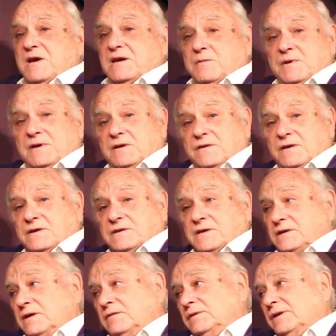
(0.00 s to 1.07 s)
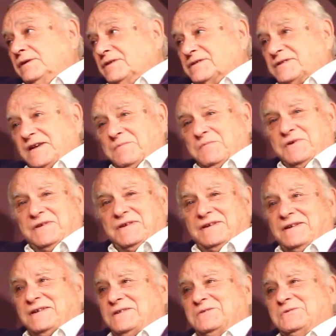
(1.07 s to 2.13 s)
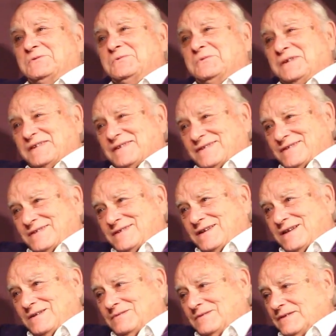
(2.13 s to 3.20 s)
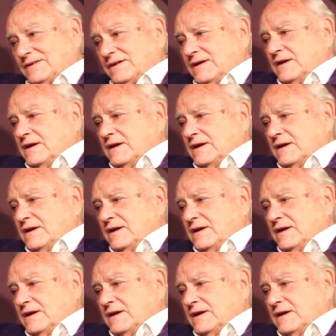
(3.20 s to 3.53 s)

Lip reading: many, many things they don't understand what they are always to start with.